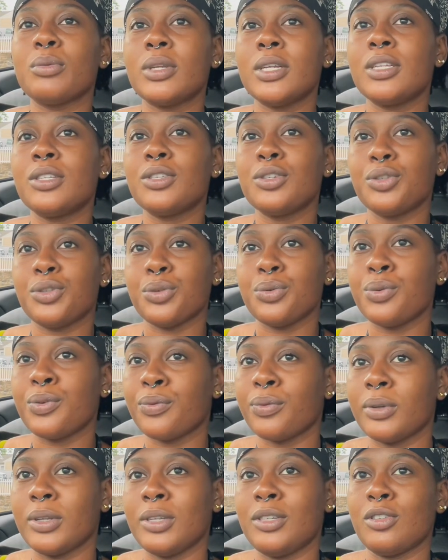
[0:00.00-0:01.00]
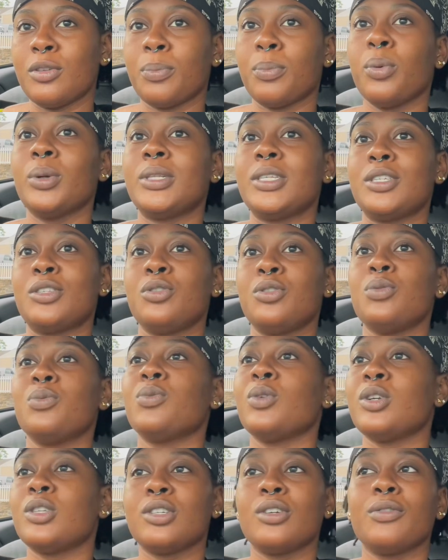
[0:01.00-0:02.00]
need to do to fully support this new
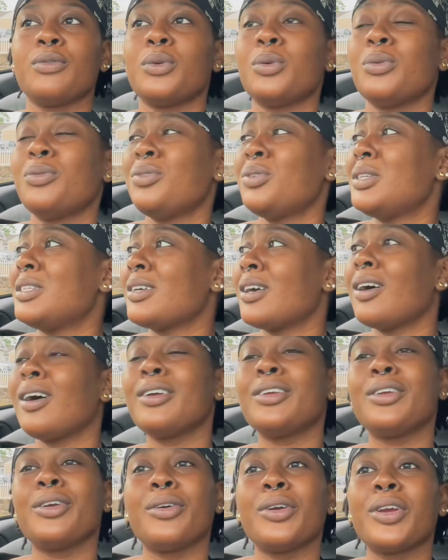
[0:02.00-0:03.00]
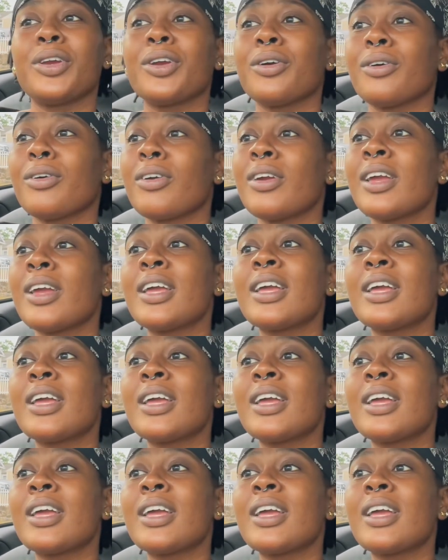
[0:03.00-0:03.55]
version of you, if you need to cut your hair,